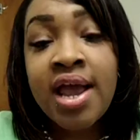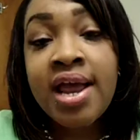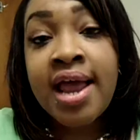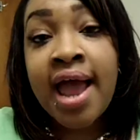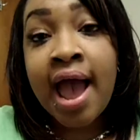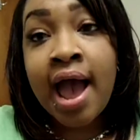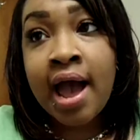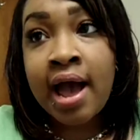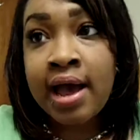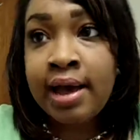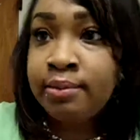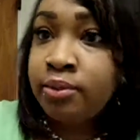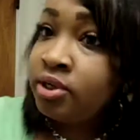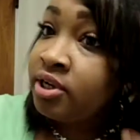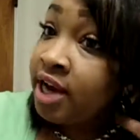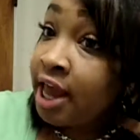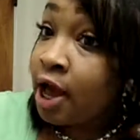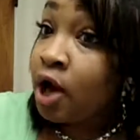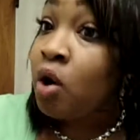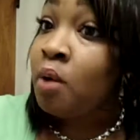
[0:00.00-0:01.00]
I'm
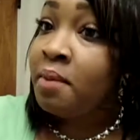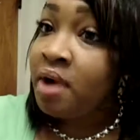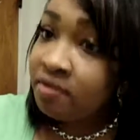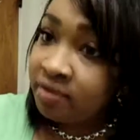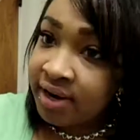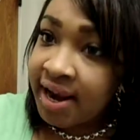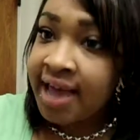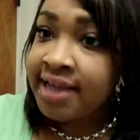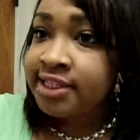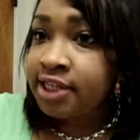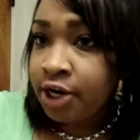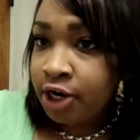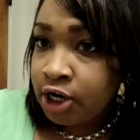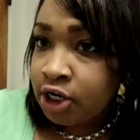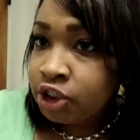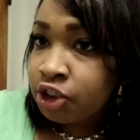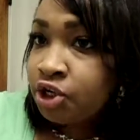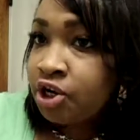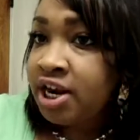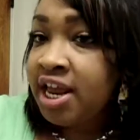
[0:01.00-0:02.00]
now on my relaxed care
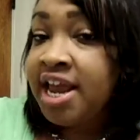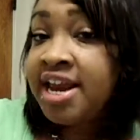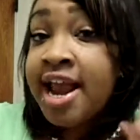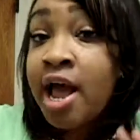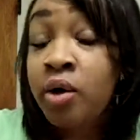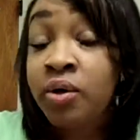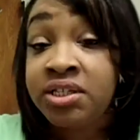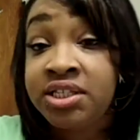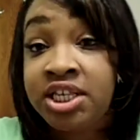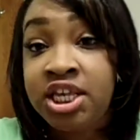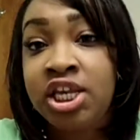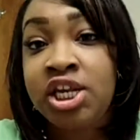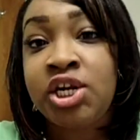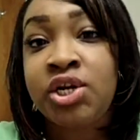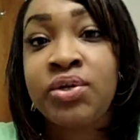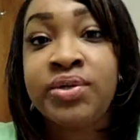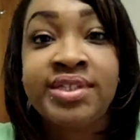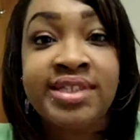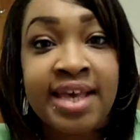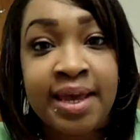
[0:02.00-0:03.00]
journey and I'll continue to
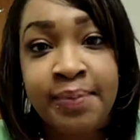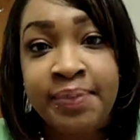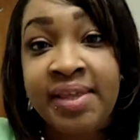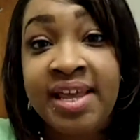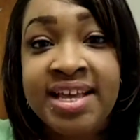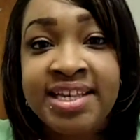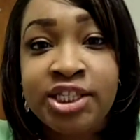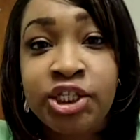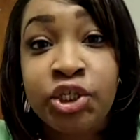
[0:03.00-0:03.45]
do the same things